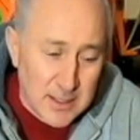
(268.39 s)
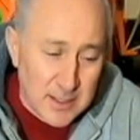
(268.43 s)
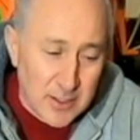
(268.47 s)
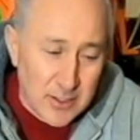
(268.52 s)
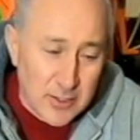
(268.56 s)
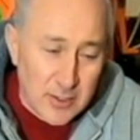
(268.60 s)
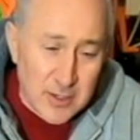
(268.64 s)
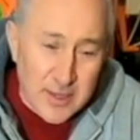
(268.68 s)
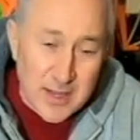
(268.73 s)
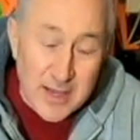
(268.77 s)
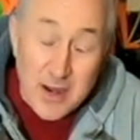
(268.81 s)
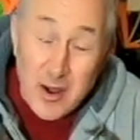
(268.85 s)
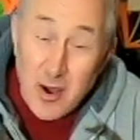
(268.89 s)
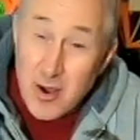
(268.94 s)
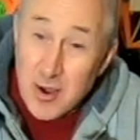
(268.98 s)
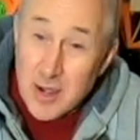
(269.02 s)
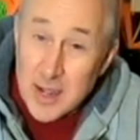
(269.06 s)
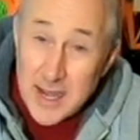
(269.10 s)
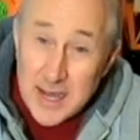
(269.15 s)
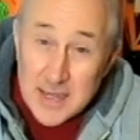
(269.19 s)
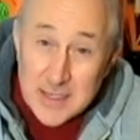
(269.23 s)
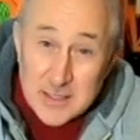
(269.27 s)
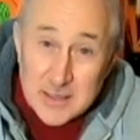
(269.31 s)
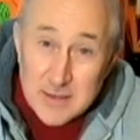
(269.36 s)
you got
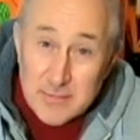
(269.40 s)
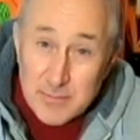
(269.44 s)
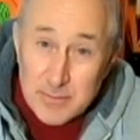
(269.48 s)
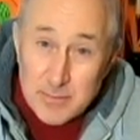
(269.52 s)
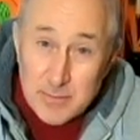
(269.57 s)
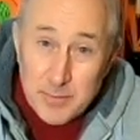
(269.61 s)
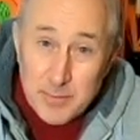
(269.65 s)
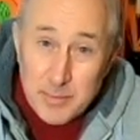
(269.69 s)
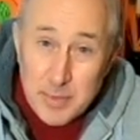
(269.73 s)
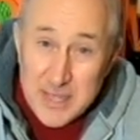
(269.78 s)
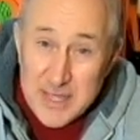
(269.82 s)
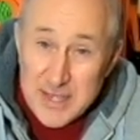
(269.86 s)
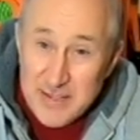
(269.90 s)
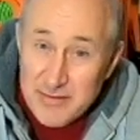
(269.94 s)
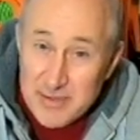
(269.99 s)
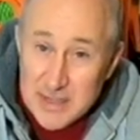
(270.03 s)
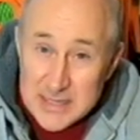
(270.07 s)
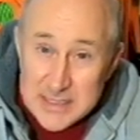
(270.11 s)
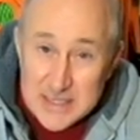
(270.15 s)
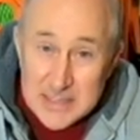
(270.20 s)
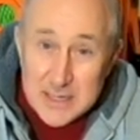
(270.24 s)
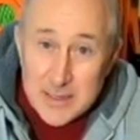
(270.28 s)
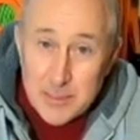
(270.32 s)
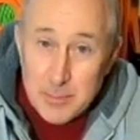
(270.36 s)
all kinds of
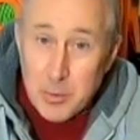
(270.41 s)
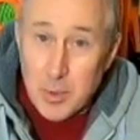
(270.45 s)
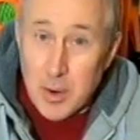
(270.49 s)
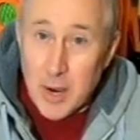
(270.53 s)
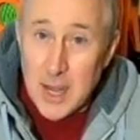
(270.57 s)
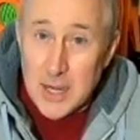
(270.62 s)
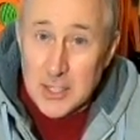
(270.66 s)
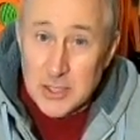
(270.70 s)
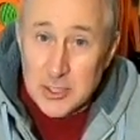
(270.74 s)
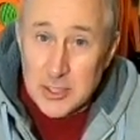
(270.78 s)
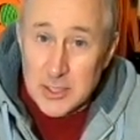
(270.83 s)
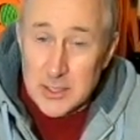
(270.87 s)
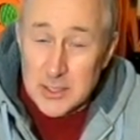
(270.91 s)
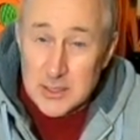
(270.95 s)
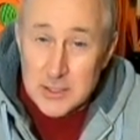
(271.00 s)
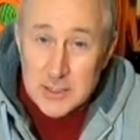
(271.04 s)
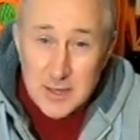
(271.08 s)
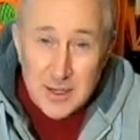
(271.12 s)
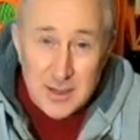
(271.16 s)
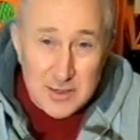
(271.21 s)
PVC projects